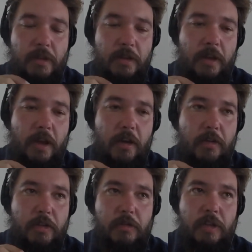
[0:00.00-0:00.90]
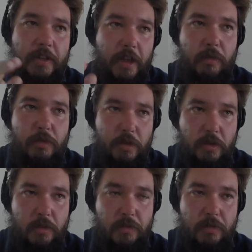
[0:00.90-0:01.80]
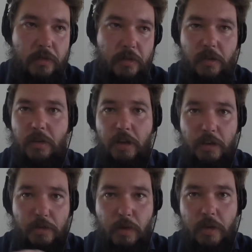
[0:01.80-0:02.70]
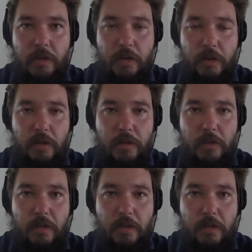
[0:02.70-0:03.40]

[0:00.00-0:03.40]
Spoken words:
Now you let that resolve, and you get a Swan token.